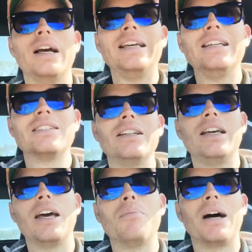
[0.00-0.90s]
easily
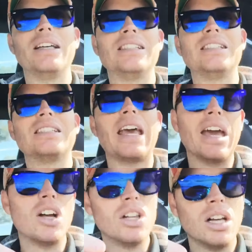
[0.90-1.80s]
at my
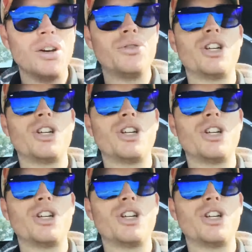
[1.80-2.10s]
scale of